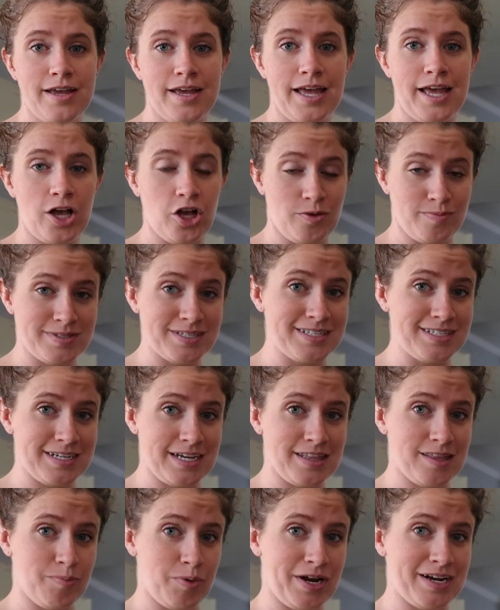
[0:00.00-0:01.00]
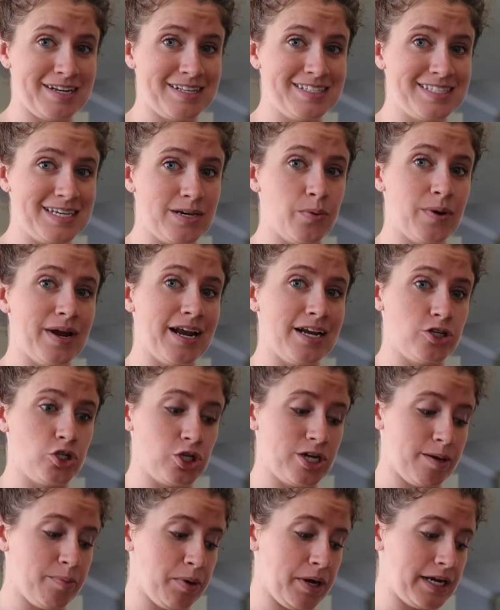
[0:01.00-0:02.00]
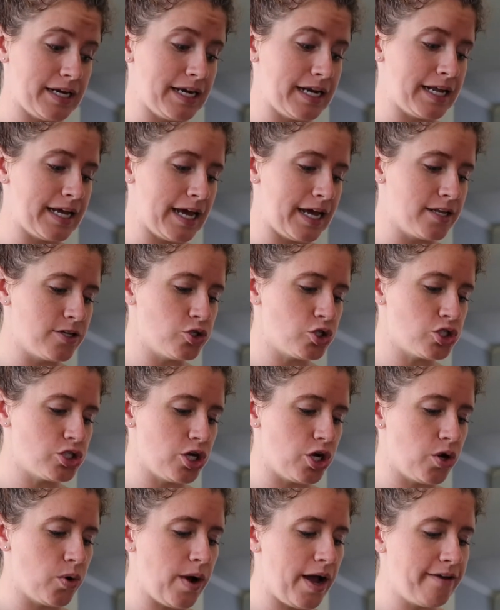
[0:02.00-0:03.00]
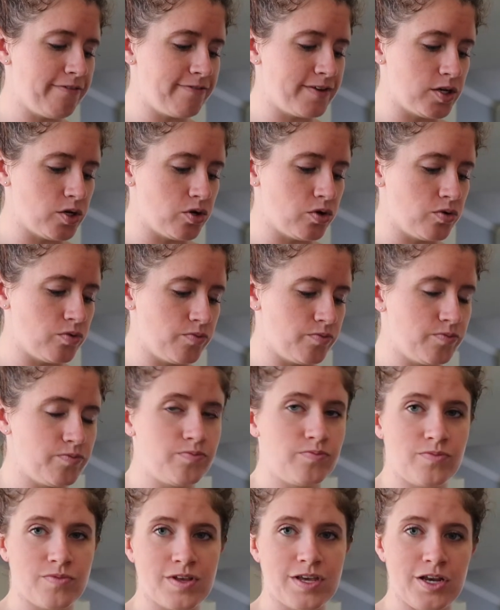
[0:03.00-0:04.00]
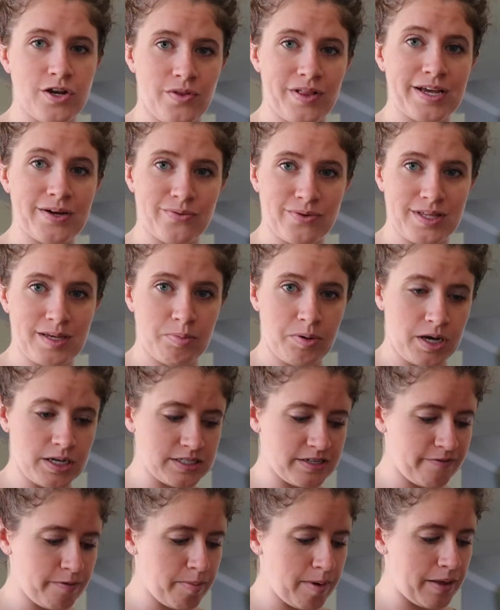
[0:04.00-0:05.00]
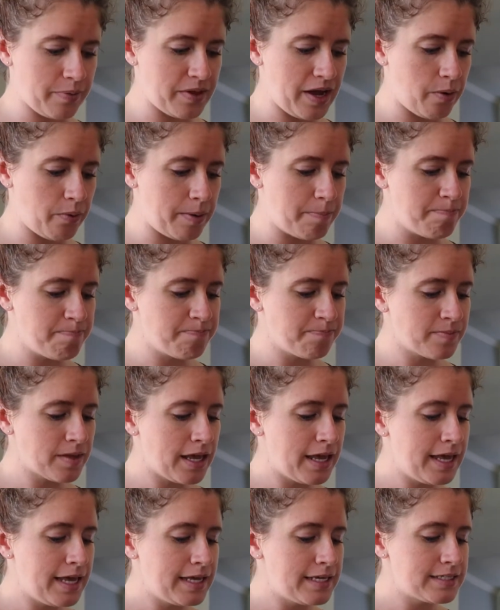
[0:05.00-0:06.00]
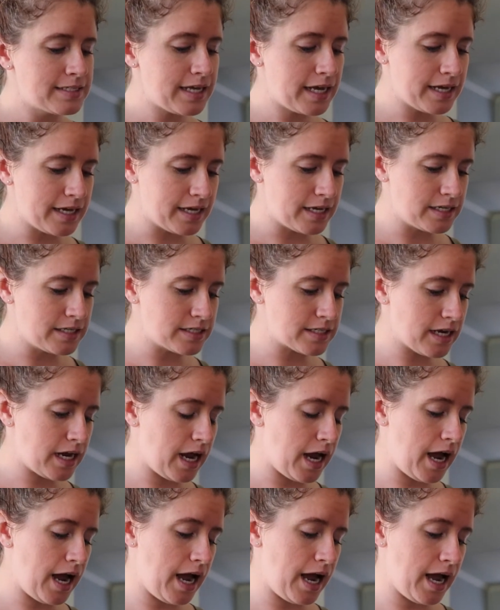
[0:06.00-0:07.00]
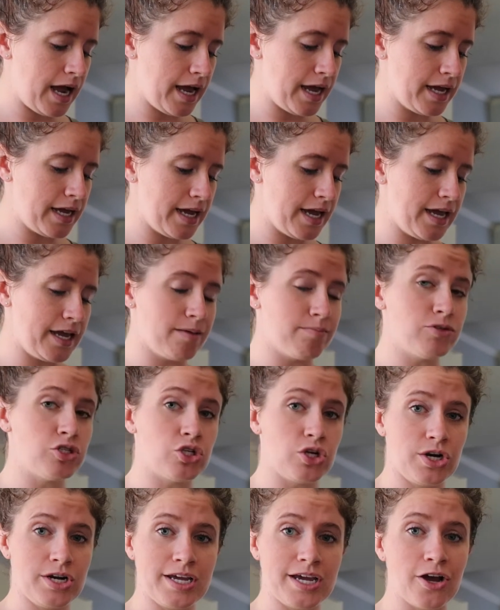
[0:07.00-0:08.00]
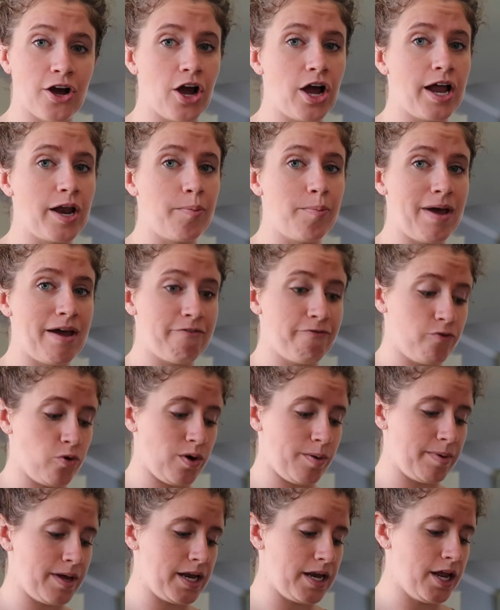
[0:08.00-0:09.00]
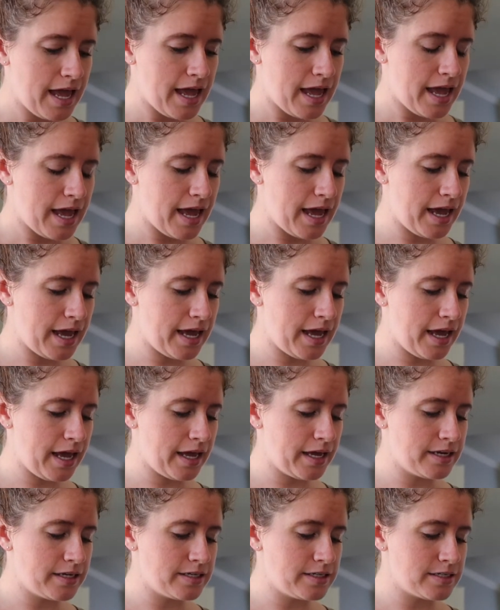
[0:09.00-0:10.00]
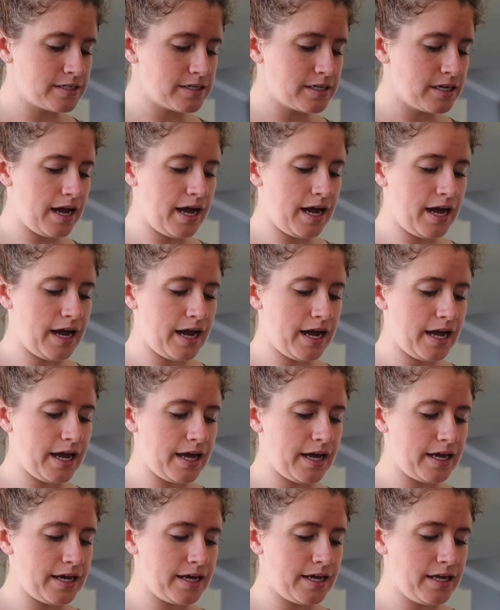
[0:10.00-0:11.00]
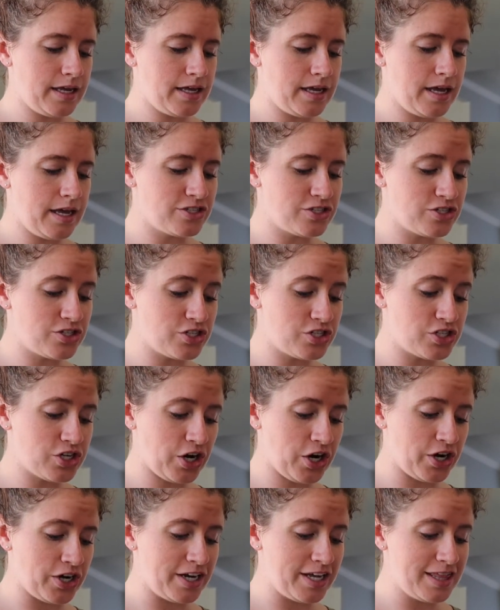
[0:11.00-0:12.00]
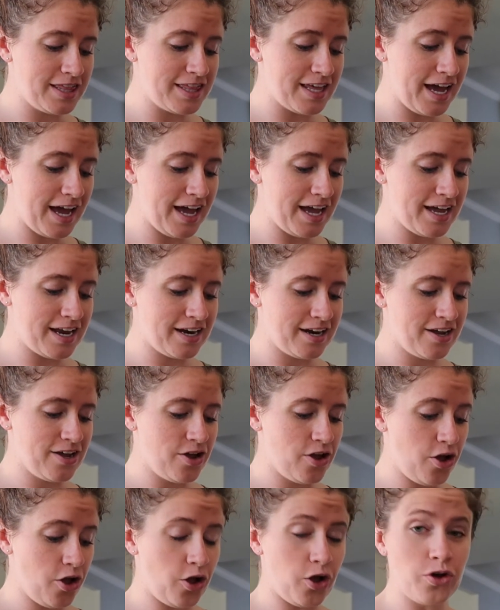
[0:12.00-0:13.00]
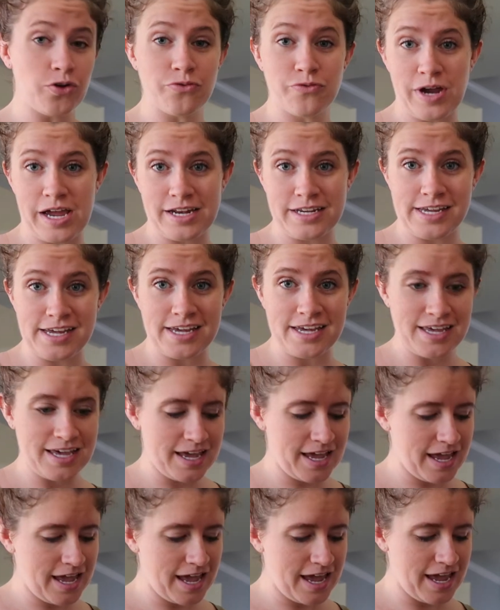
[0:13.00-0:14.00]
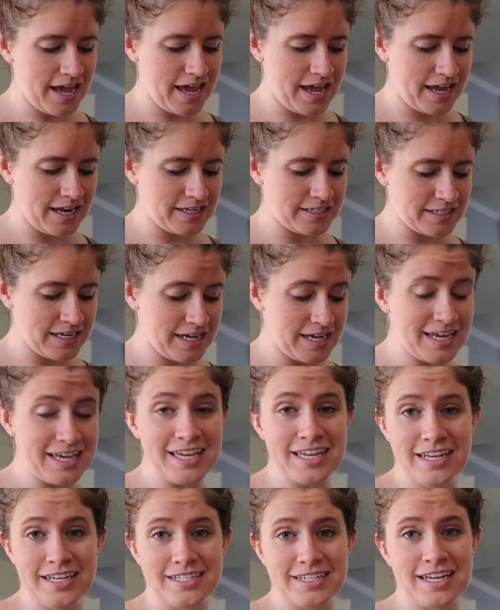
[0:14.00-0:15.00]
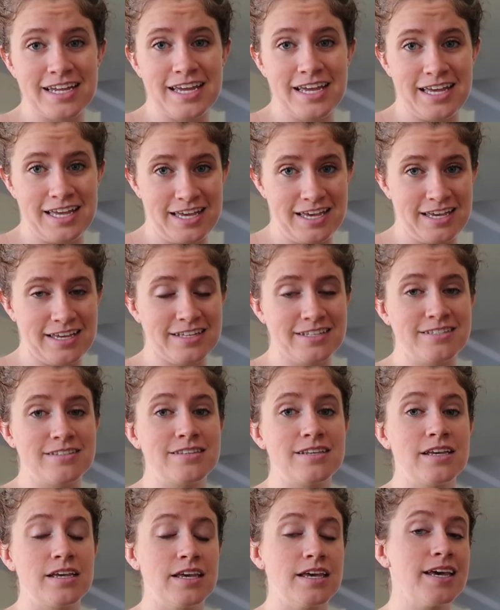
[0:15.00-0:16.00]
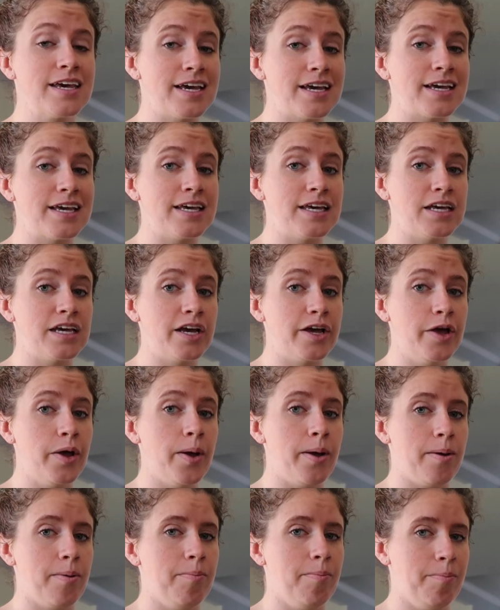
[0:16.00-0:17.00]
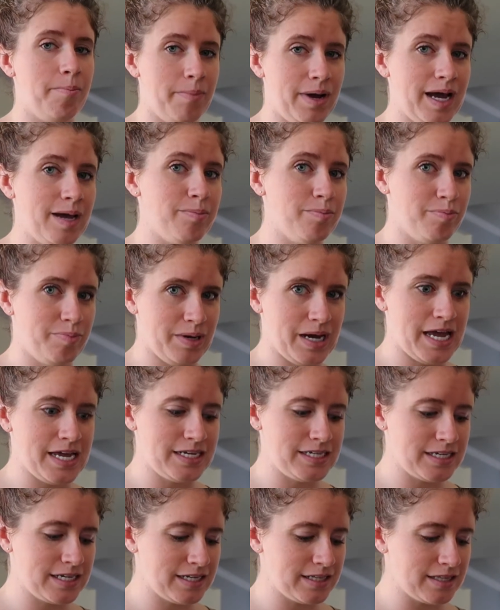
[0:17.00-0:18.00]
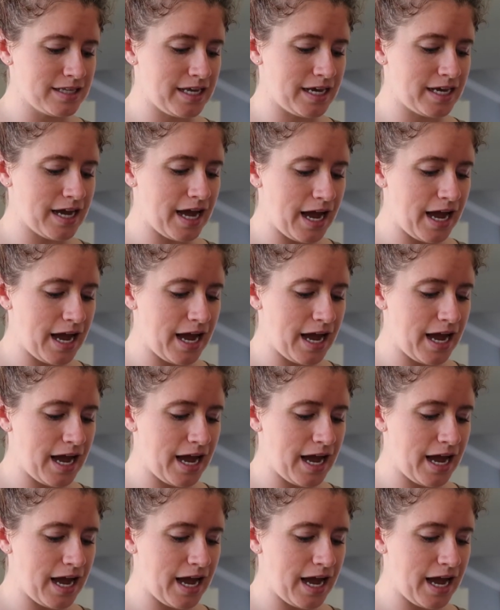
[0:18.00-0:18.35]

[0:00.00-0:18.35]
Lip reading: help sustain the pregnancy when I do get pregnant again. So I feel, you know, like really positive about that one. Second, I am starting on metformin, and I started that already and it is kicking my butt. Like,